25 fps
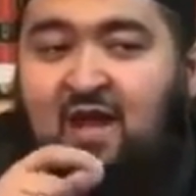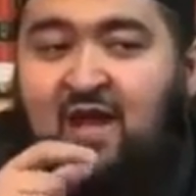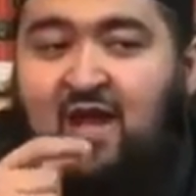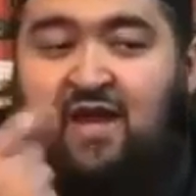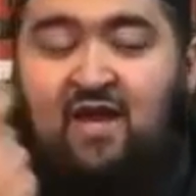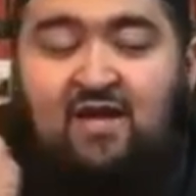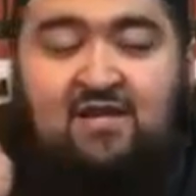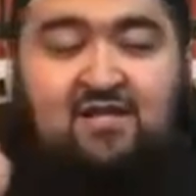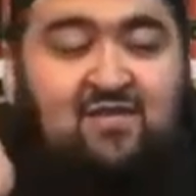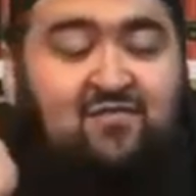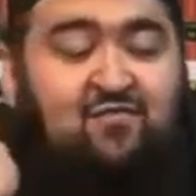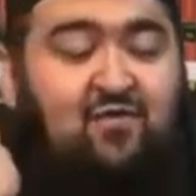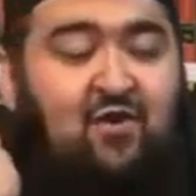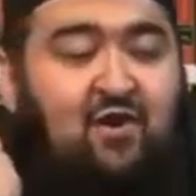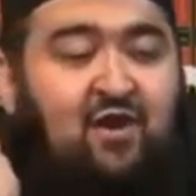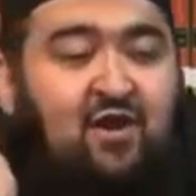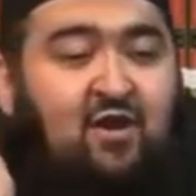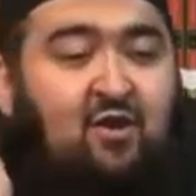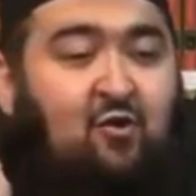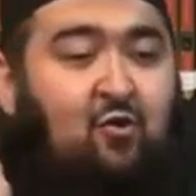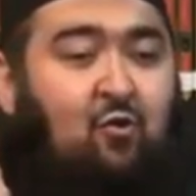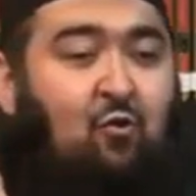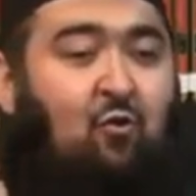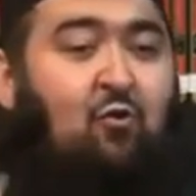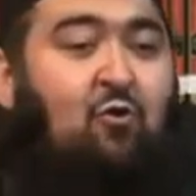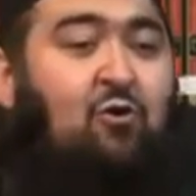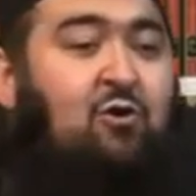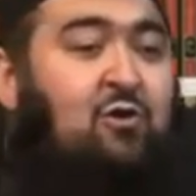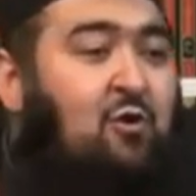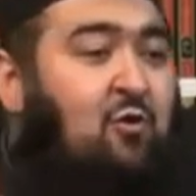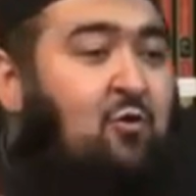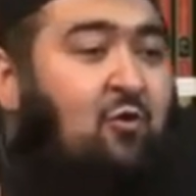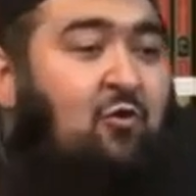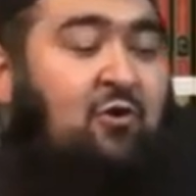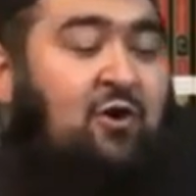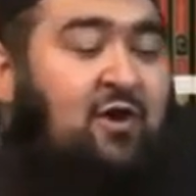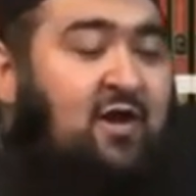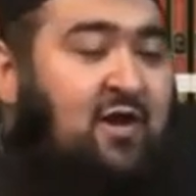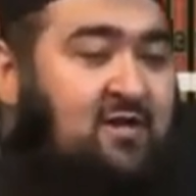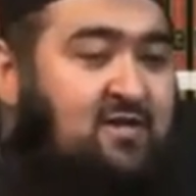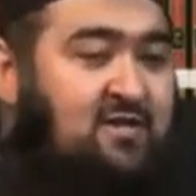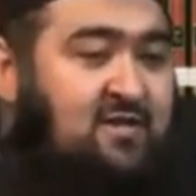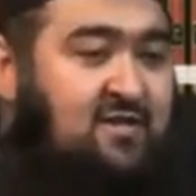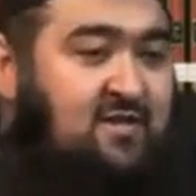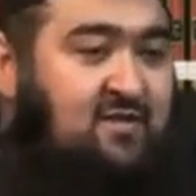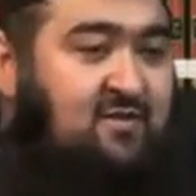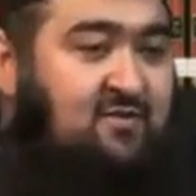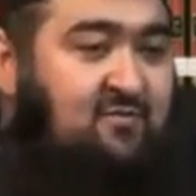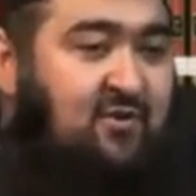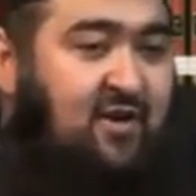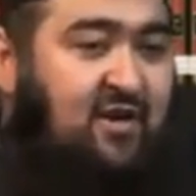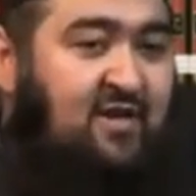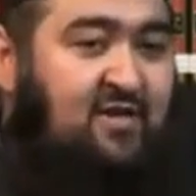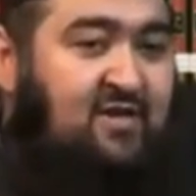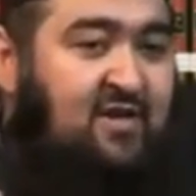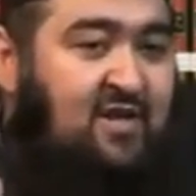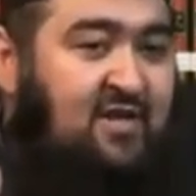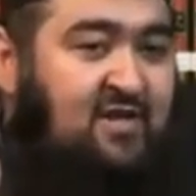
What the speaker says: he is very goal-oriented, right?